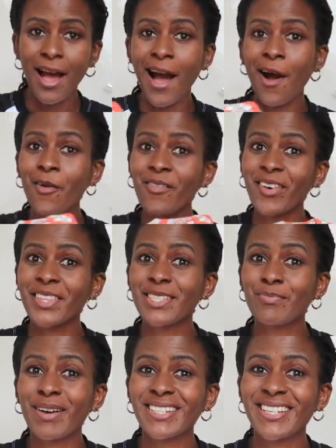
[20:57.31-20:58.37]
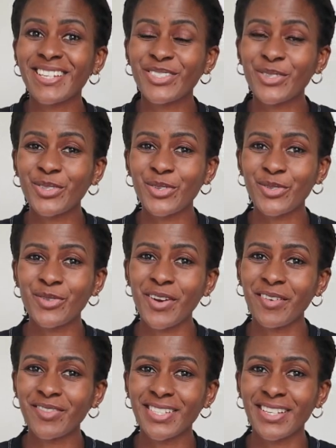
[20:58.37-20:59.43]
However, this pattern is also
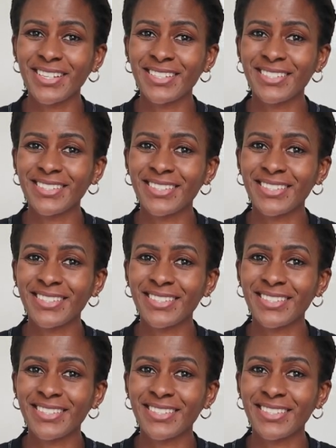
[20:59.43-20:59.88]
drafted.